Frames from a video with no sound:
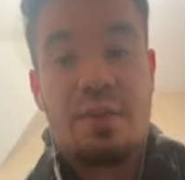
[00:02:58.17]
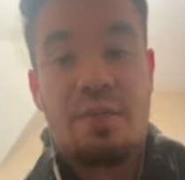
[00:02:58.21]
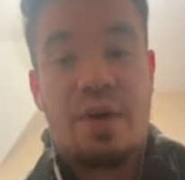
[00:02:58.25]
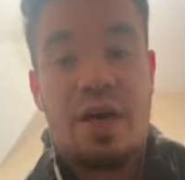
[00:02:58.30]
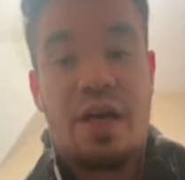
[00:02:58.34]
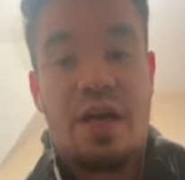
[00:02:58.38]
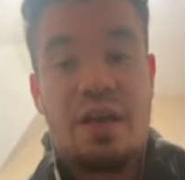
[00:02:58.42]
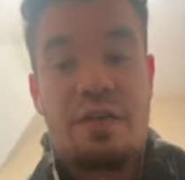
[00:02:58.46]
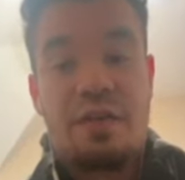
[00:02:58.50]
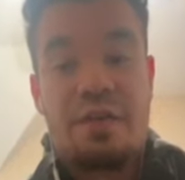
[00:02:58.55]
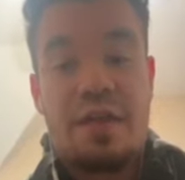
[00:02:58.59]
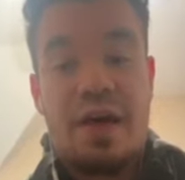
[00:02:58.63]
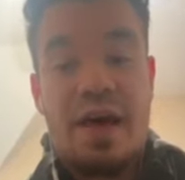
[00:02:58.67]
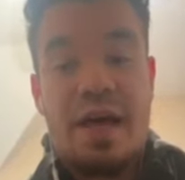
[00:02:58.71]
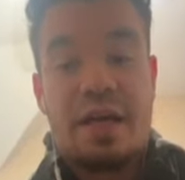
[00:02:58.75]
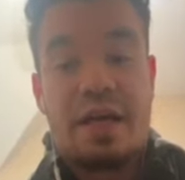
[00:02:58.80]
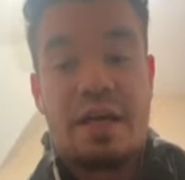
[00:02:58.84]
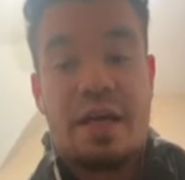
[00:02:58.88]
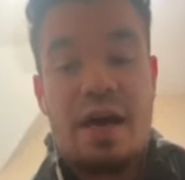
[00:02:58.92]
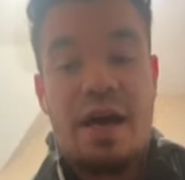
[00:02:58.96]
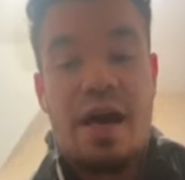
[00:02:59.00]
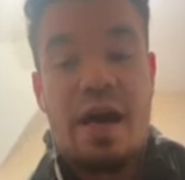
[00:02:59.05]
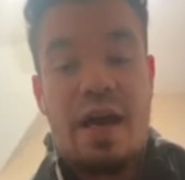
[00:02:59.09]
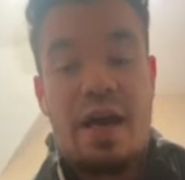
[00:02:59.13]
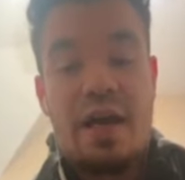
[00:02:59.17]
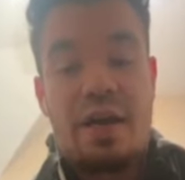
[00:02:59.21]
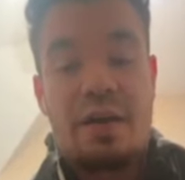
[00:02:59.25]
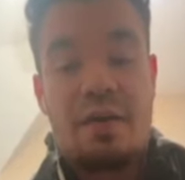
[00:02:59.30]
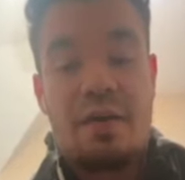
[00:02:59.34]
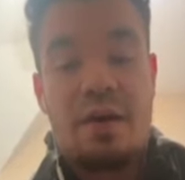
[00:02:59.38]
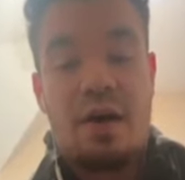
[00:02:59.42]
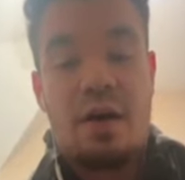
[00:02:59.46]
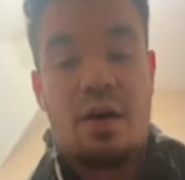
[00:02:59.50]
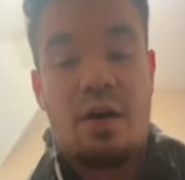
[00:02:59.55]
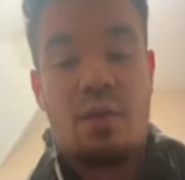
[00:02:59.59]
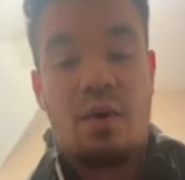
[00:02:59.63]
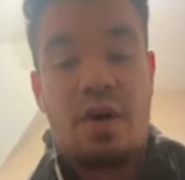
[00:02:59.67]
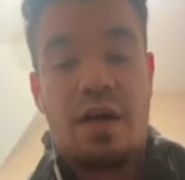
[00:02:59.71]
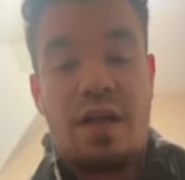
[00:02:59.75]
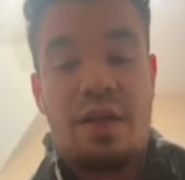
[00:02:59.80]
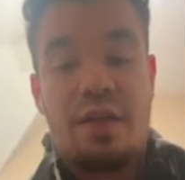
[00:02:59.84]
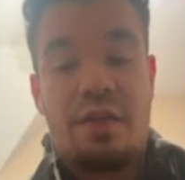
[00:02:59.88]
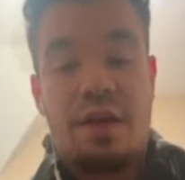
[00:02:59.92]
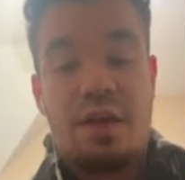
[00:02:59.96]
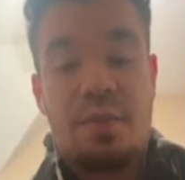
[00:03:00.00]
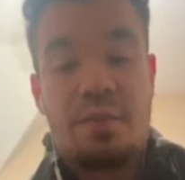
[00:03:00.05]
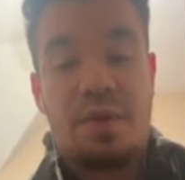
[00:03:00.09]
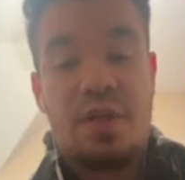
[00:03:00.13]
But that guy, uh, one
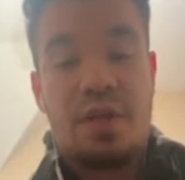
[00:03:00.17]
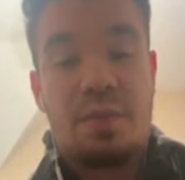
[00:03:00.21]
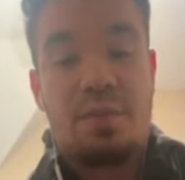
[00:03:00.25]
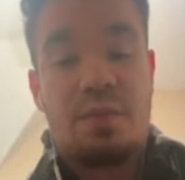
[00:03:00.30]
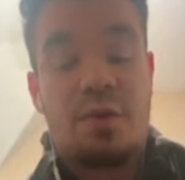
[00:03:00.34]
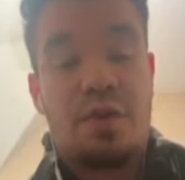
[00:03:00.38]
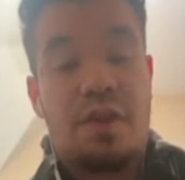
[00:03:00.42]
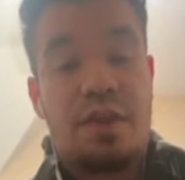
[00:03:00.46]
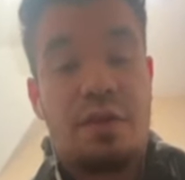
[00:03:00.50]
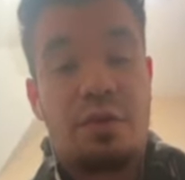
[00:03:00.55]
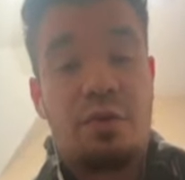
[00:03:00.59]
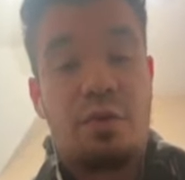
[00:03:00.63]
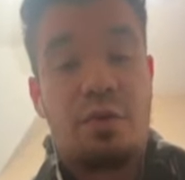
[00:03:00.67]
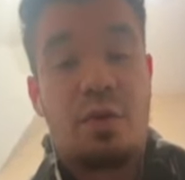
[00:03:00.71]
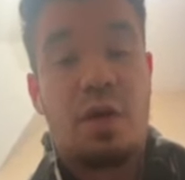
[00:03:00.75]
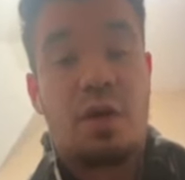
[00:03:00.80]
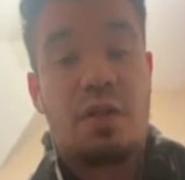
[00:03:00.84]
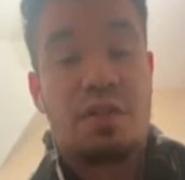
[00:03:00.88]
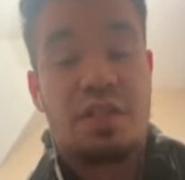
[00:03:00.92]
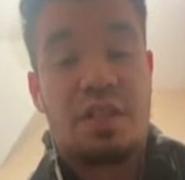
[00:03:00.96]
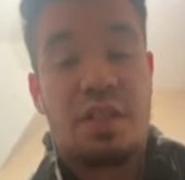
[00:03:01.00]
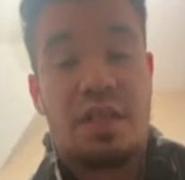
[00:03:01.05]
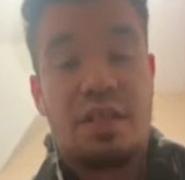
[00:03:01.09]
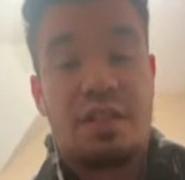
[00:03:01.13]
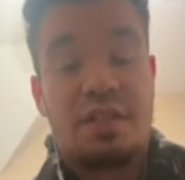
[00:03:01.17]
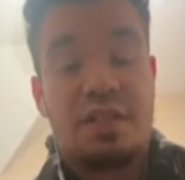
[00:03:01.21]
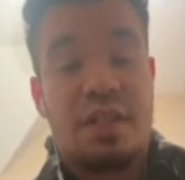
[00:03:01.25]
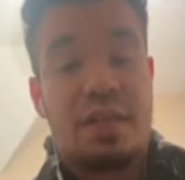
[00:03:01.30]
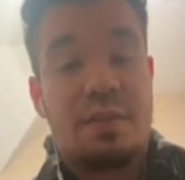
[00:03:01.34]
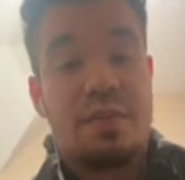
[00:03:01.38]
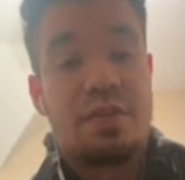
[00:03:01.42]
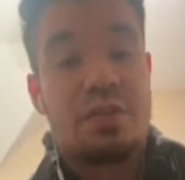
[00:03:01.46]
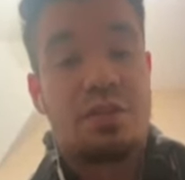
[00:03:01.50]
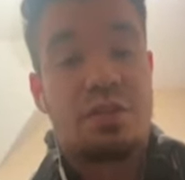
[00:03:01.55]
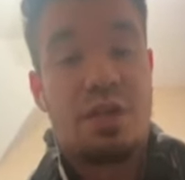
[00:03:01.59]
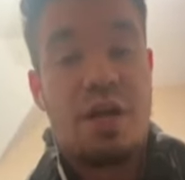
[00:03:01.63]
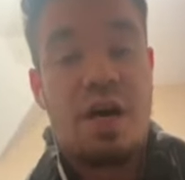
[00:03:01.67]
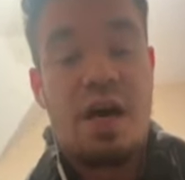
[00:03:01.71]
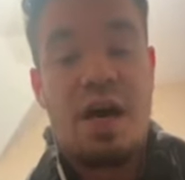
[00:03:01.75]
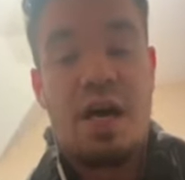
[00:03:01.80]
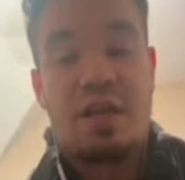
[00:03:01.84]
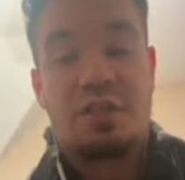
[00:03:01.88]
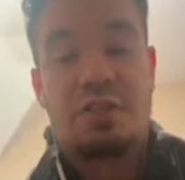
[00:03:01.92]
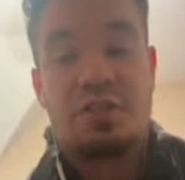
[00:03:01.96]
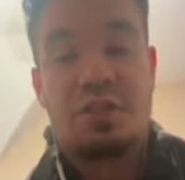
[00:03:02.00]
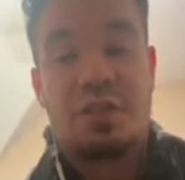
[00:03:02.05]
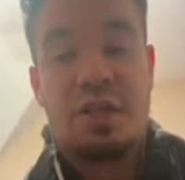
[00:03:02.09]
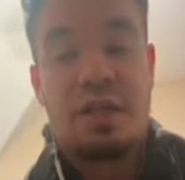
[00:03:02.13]
of the people that who hosted, his name is
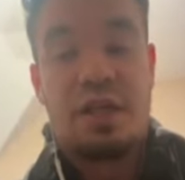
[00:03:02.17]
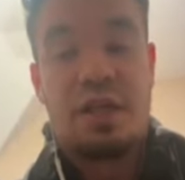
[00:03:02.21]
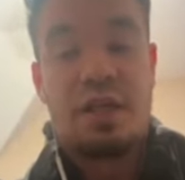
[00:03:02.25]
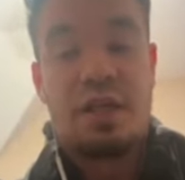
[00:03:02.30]
Josh.